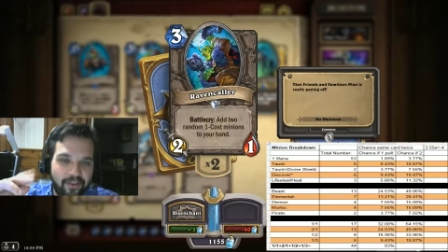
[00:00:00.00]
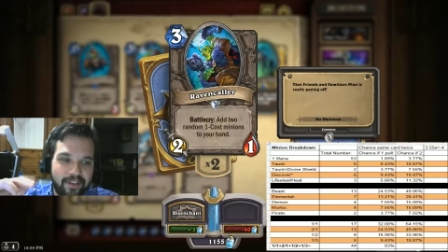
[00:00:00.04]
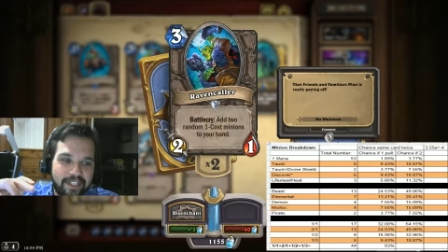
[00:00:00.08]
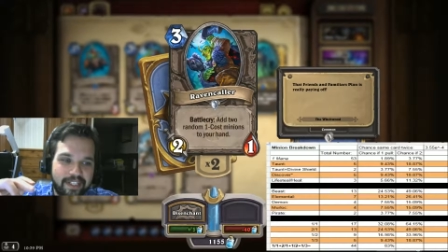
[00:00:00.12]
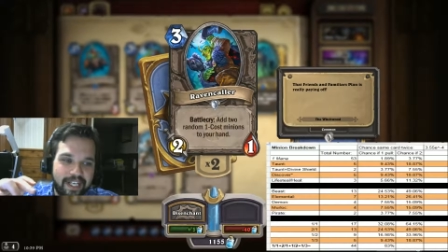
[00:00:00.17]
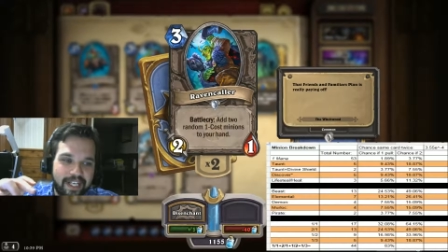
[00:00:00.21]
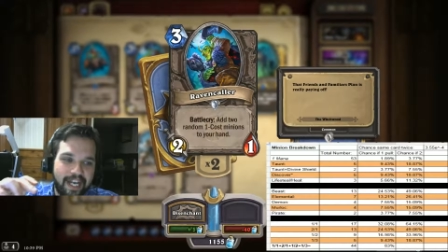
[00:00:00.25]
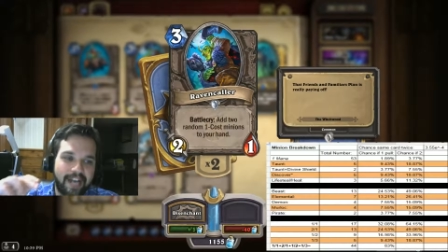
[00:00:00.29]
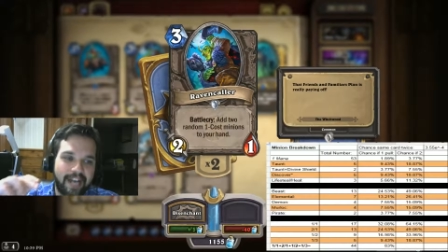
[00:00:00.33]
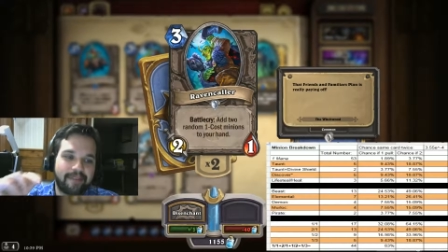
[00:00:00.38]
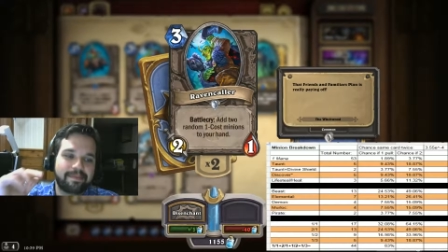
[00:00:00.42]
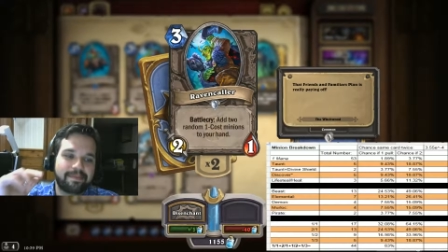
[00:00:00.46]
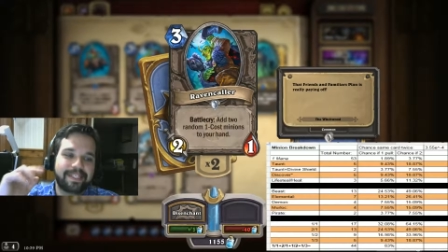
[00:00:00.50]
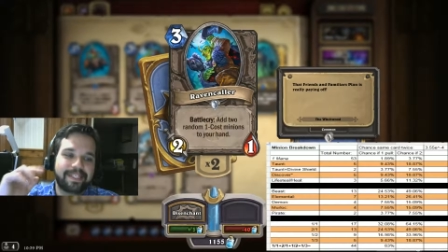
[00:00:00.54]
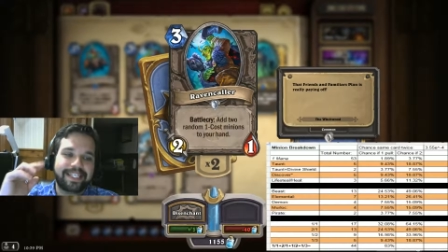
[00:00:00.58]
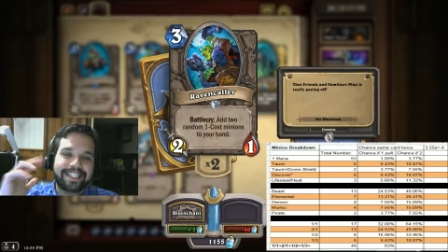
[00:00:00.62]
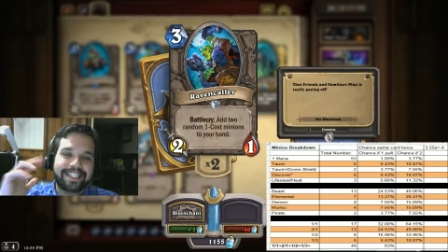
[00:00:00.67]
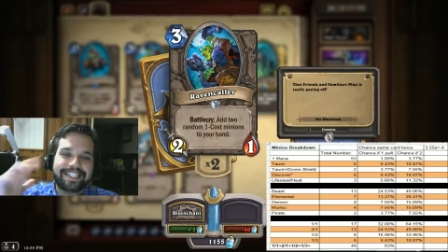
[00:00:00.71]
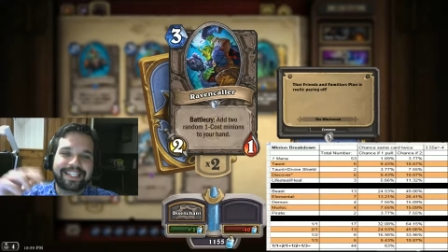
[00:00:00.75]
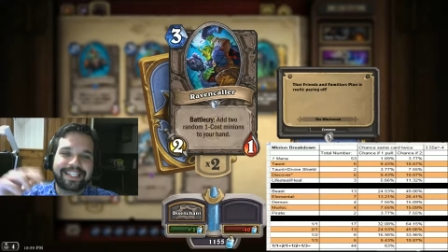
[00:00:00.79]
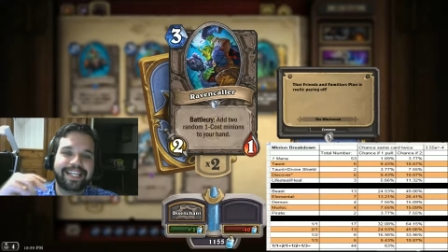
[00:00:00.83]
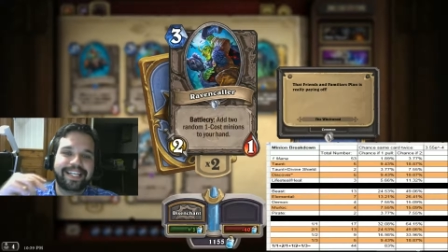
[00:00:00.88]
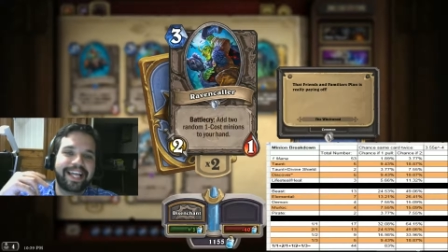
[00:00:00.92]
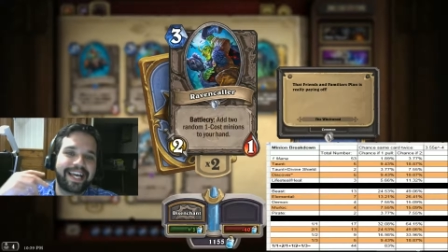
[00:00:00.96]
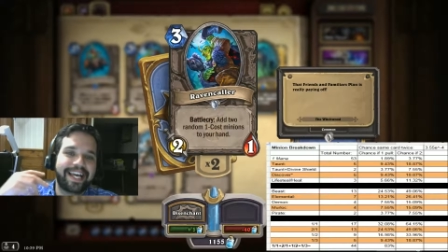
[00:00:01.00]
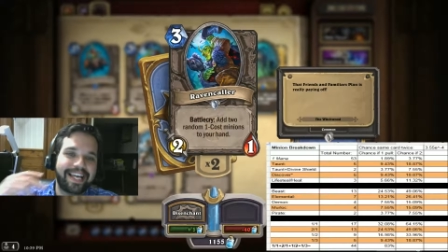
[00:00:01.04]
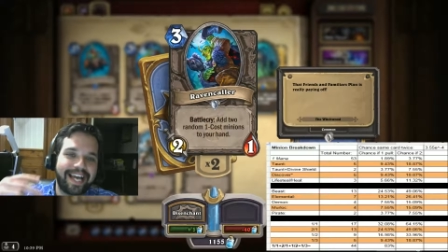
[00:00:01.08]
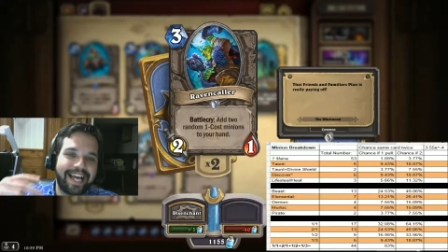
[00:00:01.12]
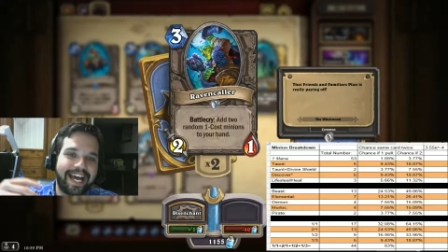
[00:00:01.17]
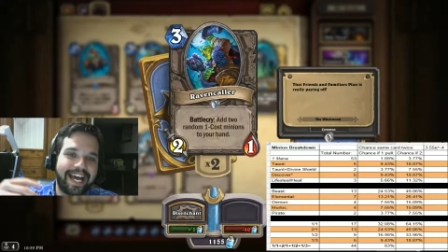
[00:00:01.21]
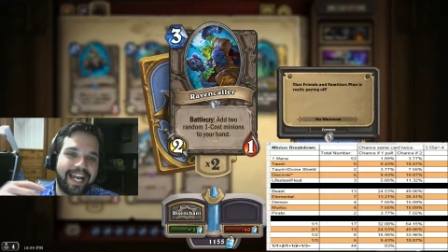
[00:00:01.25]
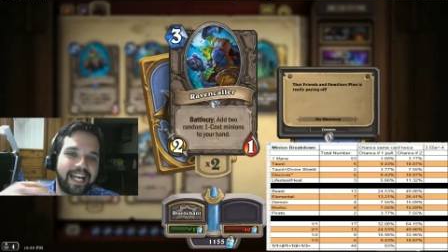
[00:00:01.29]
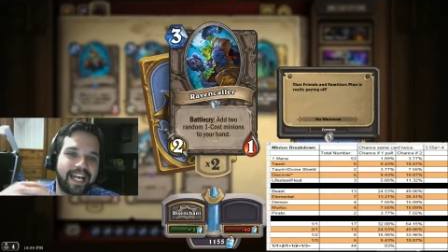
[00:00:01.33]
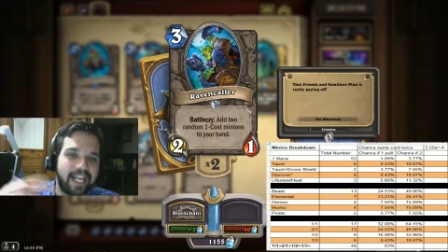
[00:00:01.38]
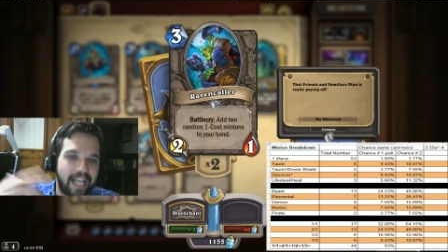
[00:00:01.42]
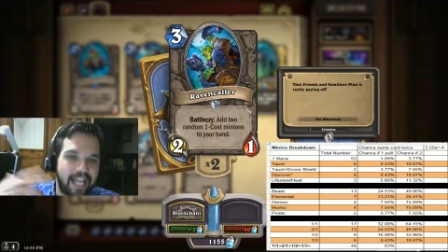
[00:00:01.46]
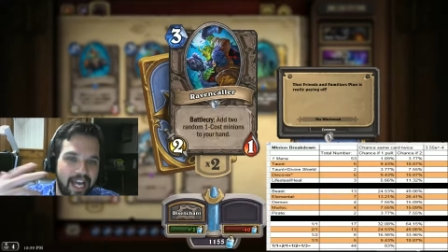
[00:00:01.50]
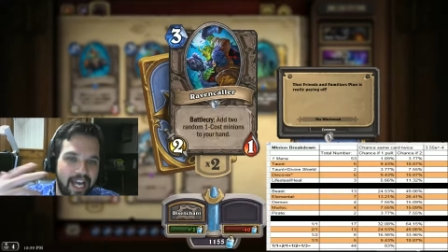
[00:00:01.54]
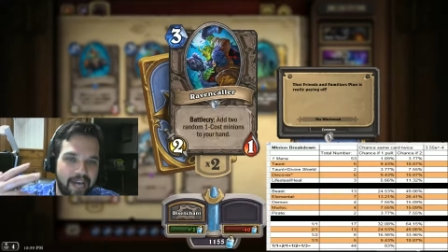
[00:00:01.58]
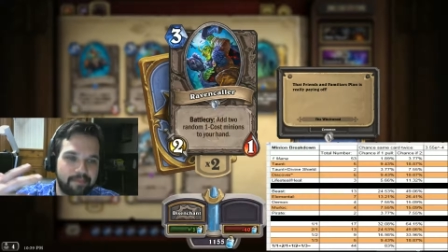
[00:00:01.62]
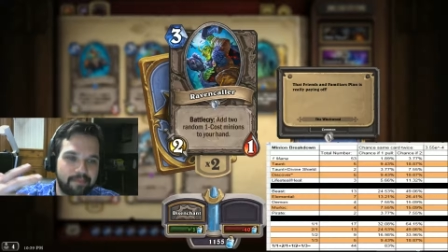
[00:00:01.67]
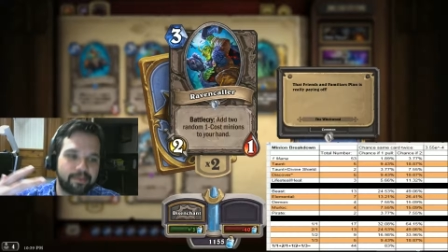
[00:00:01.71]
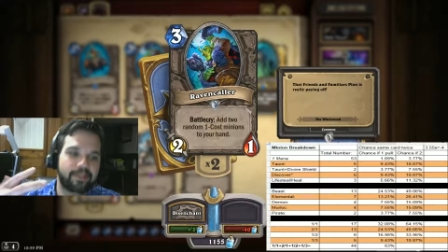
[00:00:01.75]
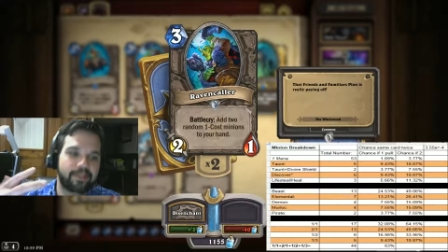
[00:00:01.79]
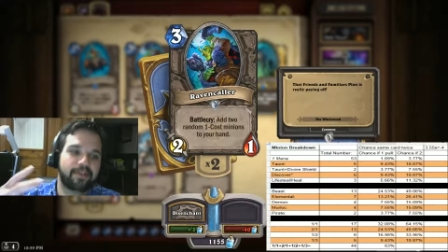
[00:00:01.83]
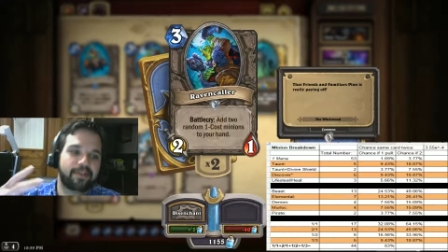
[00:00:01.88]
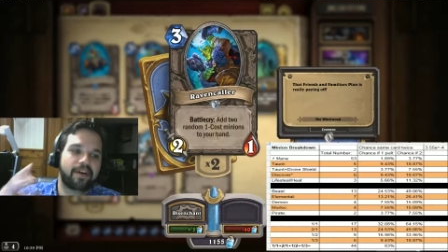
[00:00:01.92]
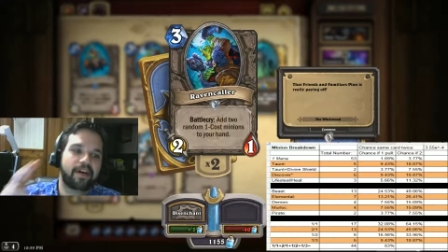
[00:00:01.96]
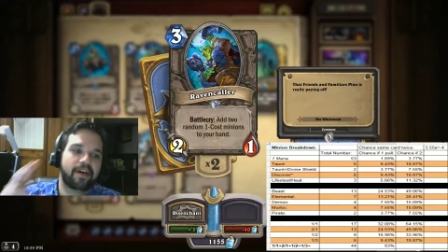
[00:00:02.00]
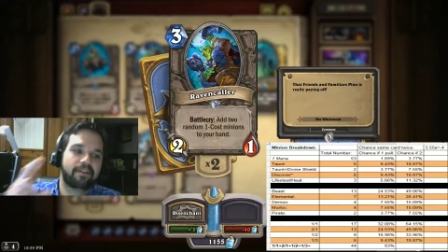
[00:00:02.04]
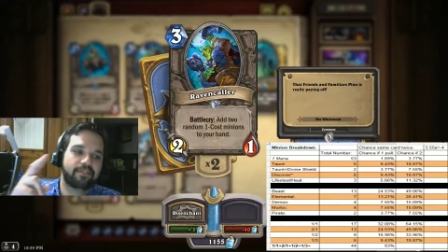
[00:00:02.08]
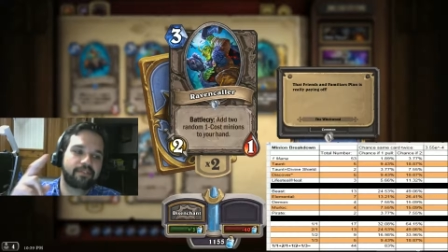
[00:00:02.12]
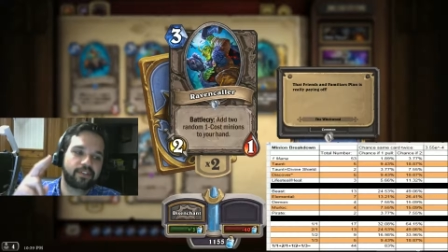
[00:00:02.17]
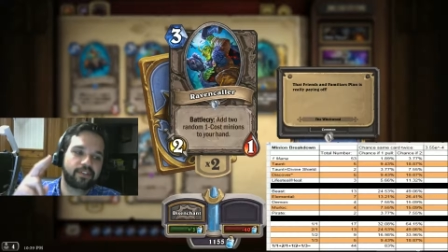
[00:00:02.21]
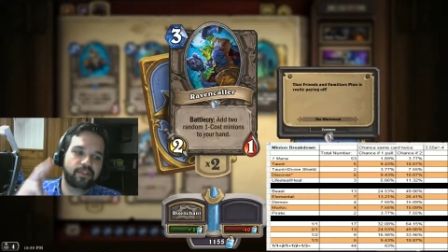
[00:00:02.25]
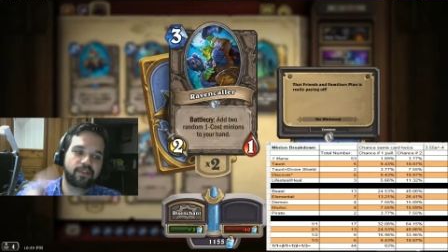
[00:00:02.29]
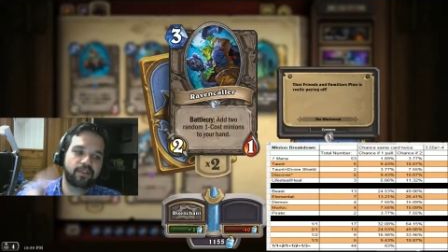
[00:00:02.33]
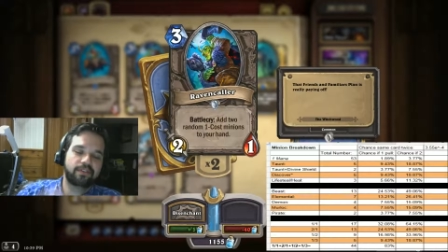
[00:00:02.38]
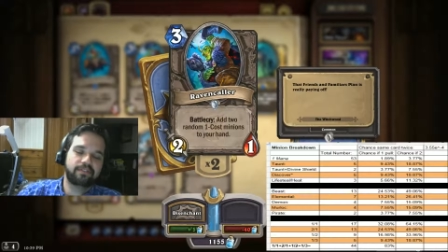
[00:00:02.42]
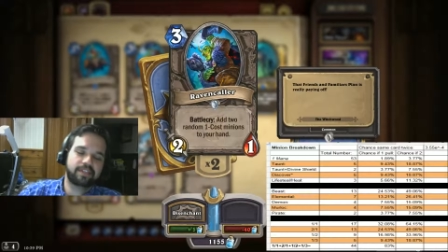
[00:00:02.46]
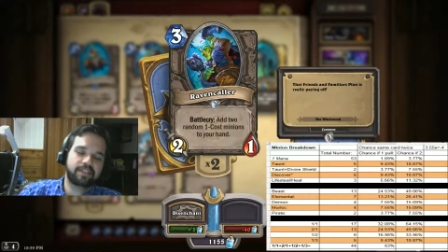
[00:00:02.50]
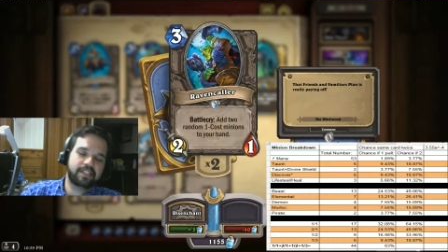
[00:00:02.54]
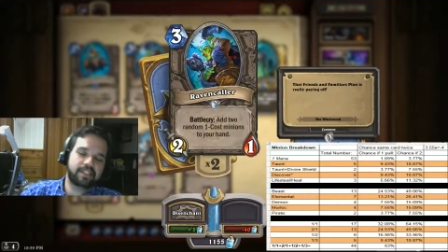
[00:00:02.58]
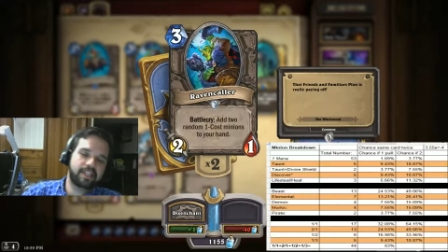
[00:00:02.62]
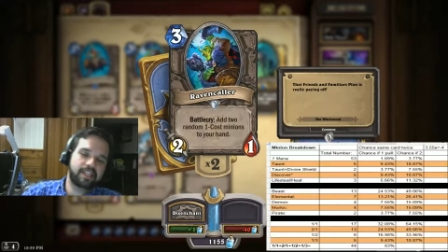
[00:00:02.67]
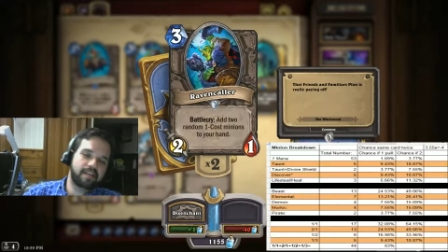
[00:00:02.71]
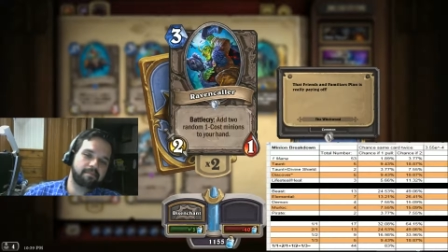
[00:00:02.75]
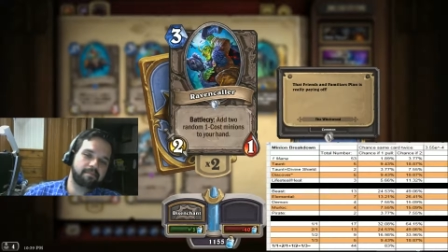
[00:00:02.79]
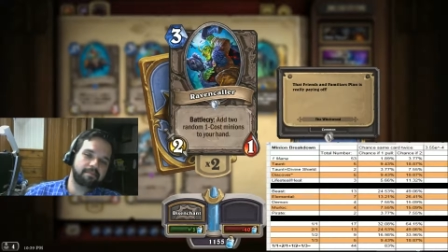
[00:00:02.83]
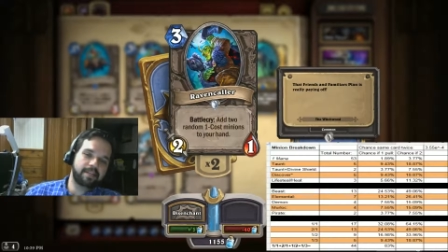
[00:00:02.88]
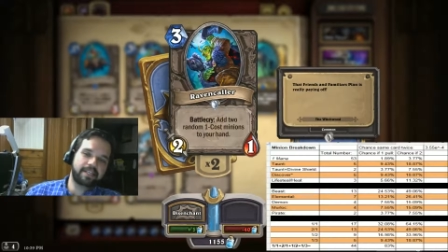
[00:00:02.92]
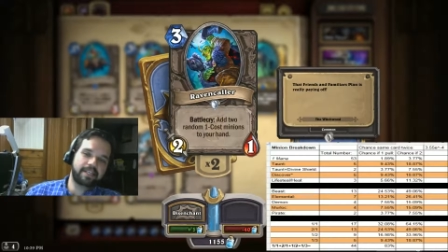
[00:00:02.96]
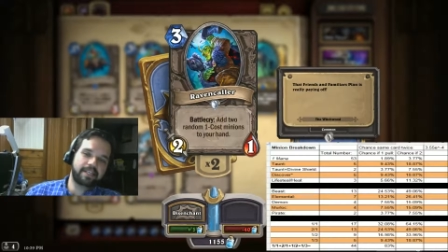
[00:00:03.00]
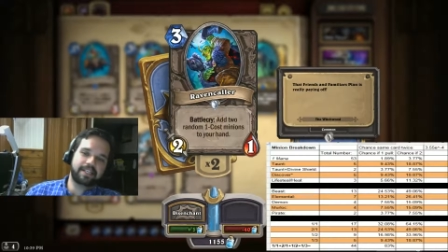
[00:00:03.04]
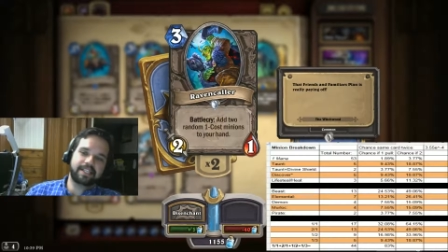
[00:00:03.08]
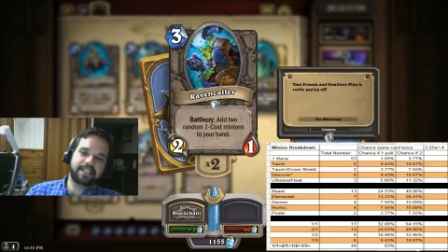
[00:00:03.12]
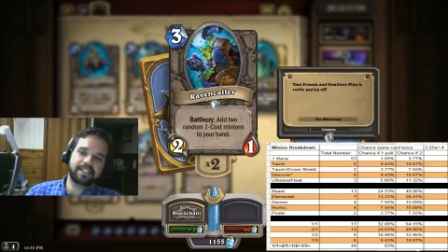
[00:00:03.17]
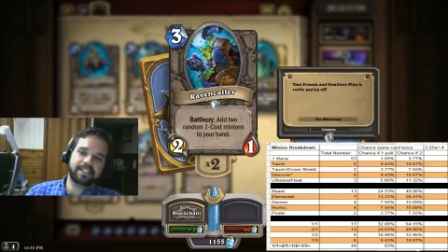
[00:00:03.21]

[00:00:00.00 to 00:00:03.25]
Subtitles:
times until I got a combo of 2 of the same minions.